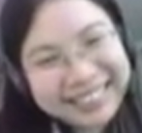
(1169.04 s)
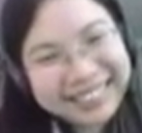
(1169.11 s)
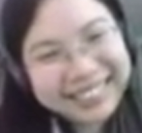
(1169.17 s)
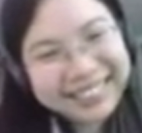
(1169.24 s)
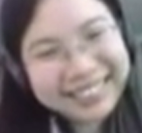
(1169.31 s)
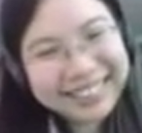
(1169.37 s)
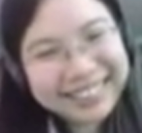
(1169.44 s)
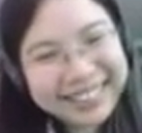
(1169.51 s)

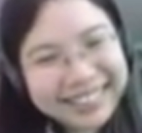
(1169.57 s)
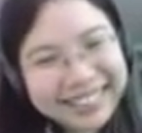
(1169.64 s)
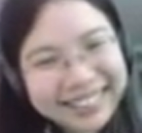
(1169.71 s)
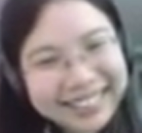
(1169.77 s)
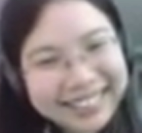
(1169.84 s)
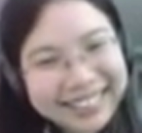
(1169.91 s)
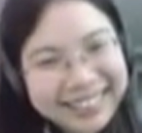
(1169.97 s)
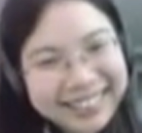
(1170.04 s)

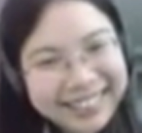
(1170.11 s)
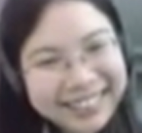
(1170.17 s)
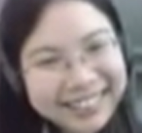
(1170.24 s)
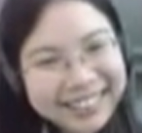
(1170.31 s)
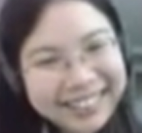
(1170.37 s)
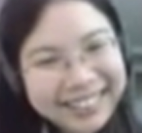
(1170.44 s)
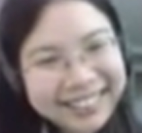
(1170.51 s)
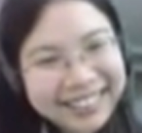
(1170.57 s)

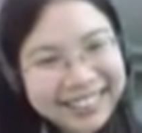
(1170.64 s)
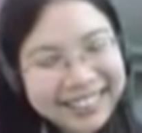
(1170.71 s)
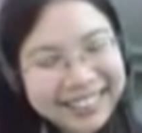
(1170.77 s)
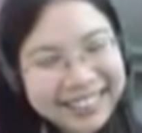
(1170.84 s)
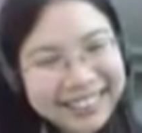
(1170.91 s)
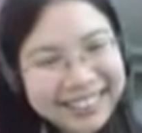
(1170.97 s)
No words are spoken by the person on screen.